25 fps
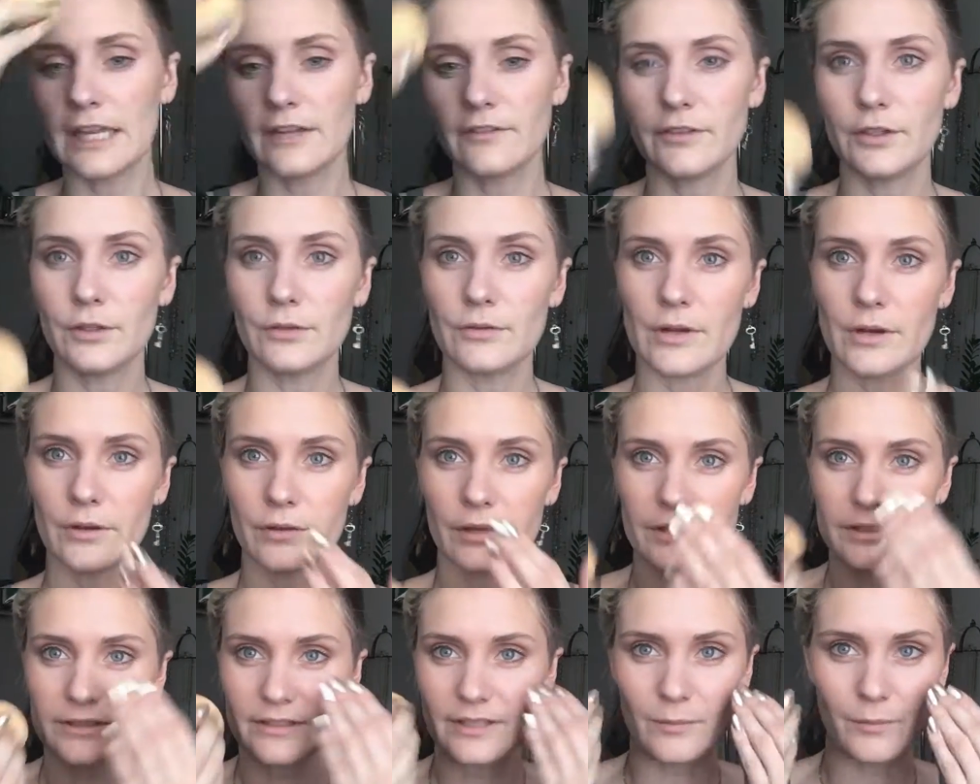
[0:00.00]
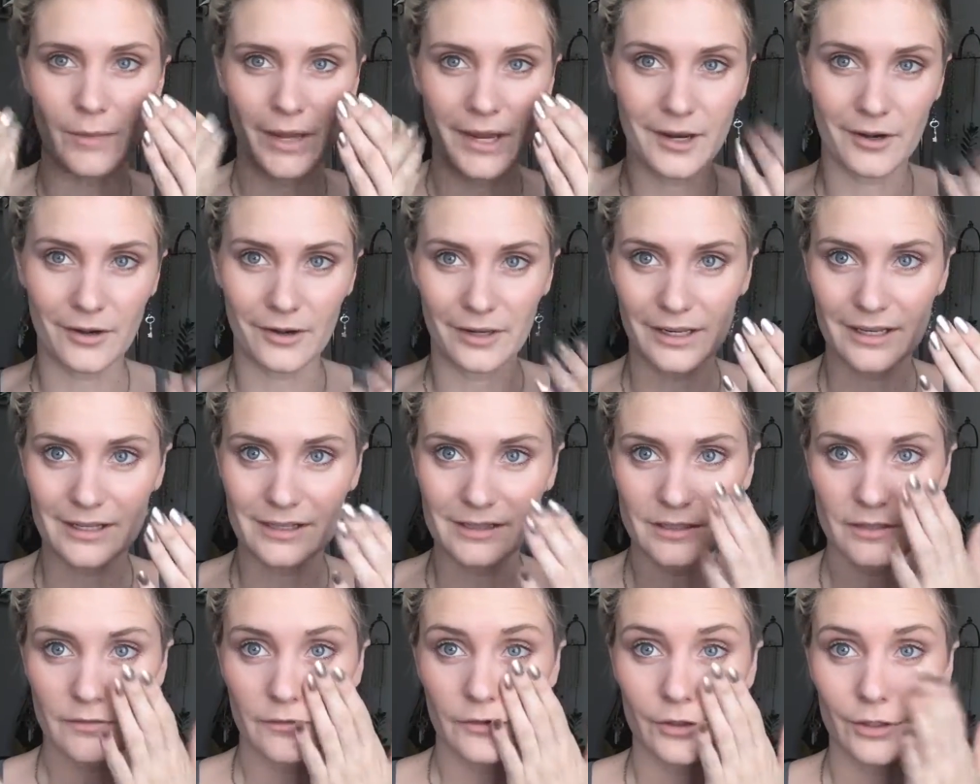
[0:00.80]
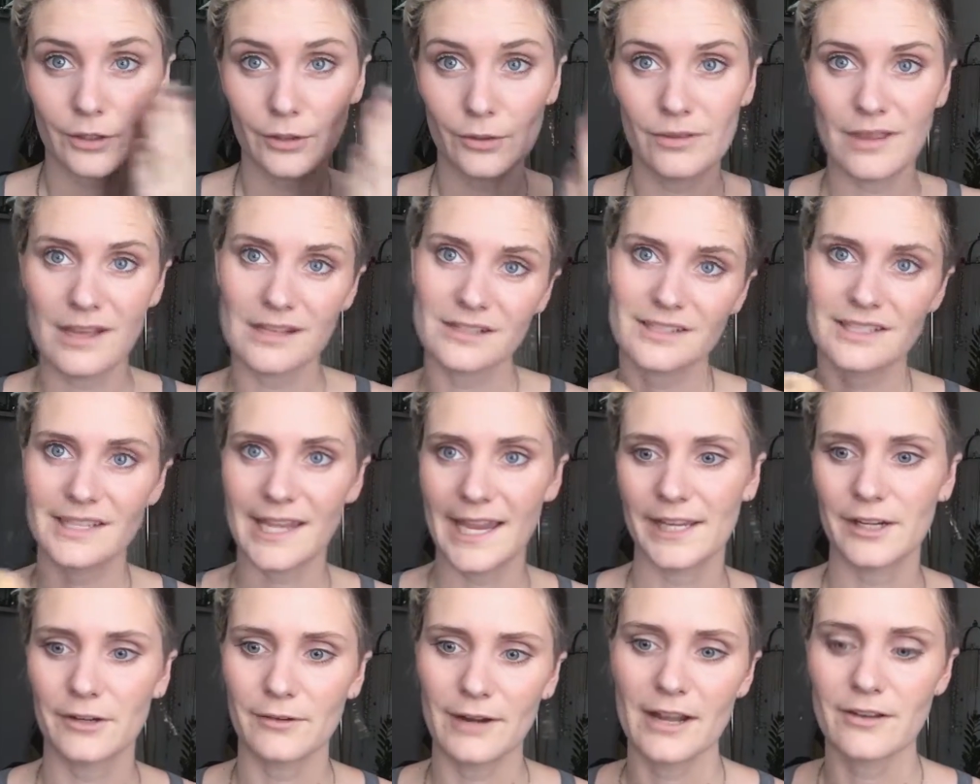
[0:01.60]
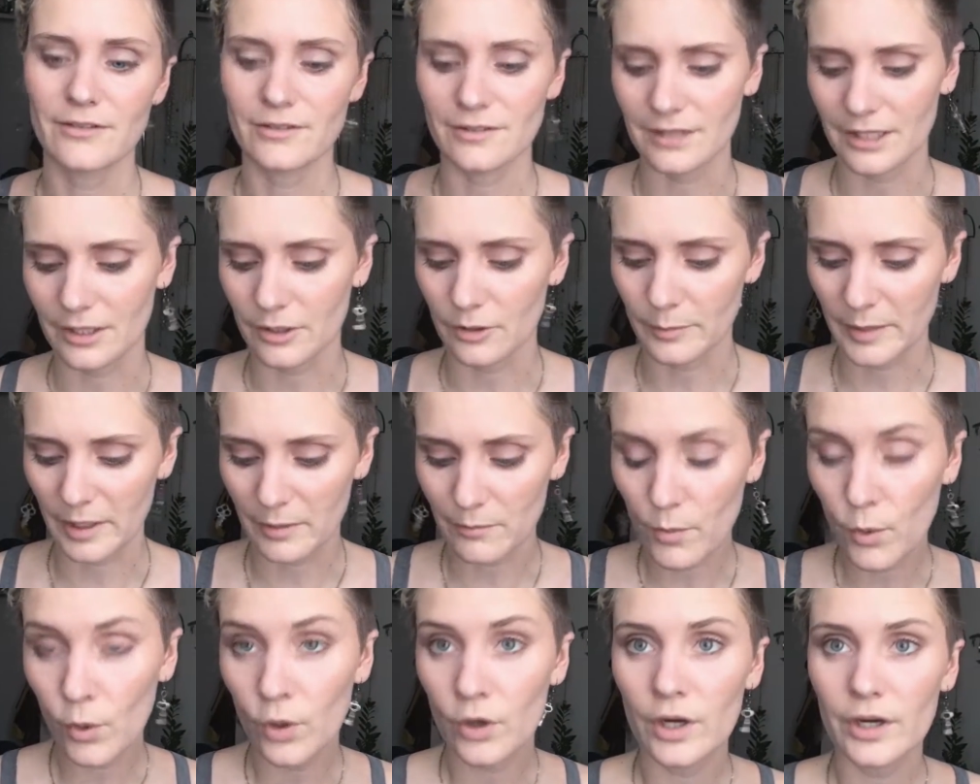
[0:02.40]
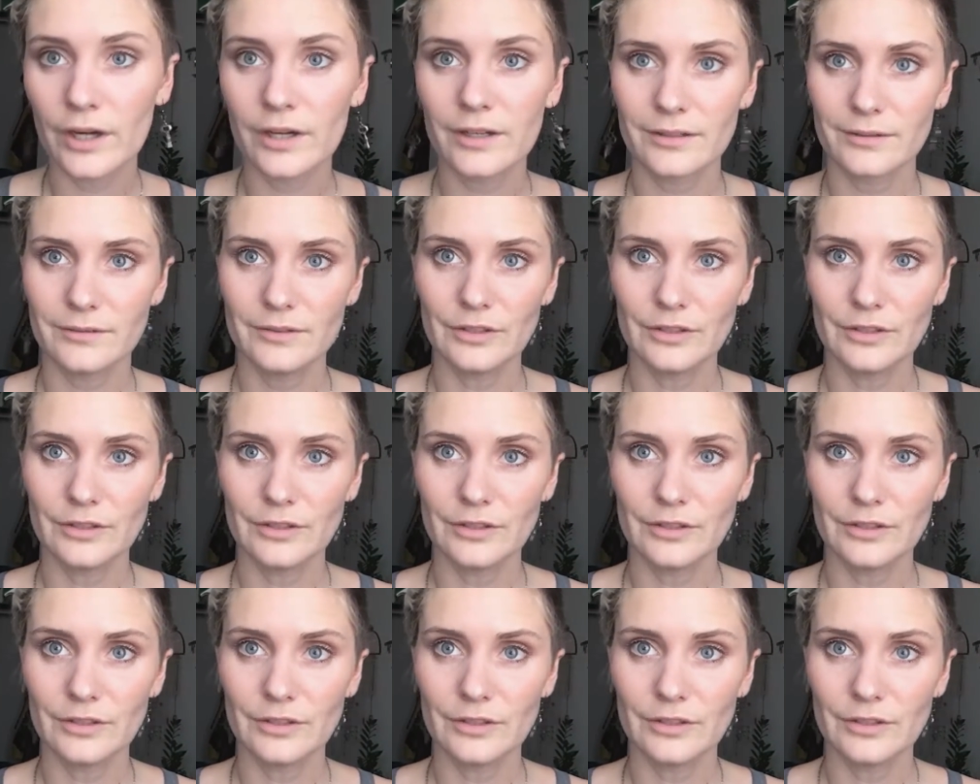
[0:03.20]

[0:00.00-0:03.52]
If you know there's some areas for you that slide around a little bit more,